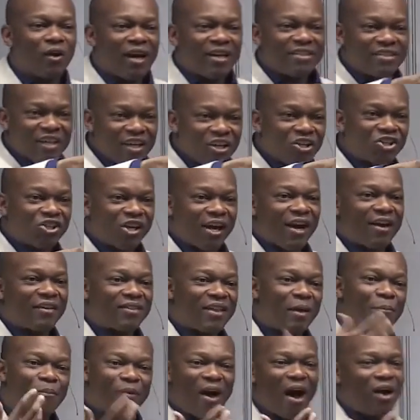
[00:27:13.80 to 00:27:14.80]
Look at
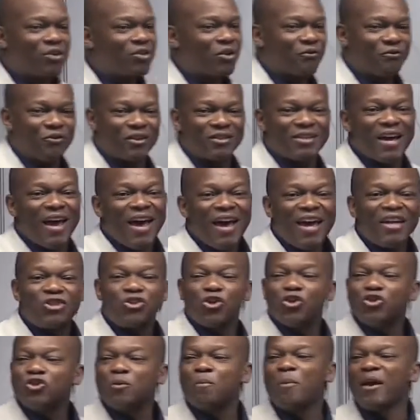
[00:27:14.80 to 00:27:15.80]
Ishe. They're proud of it. It
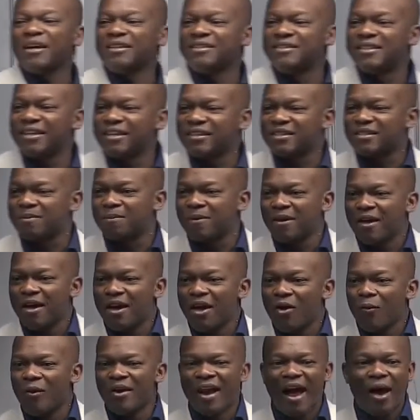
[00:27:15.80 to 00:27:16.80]
used to be a diss
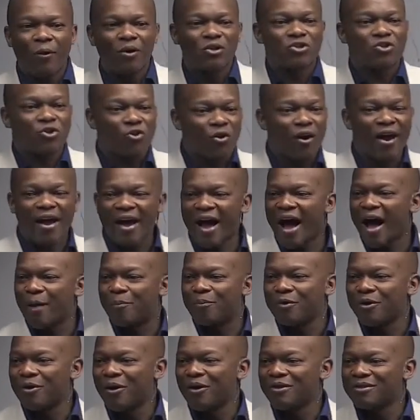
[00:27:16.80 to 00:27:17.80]
when I was growing
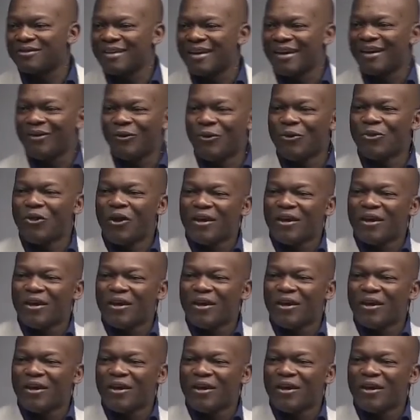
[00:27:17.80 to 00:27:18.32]
up, you know, and say, oh,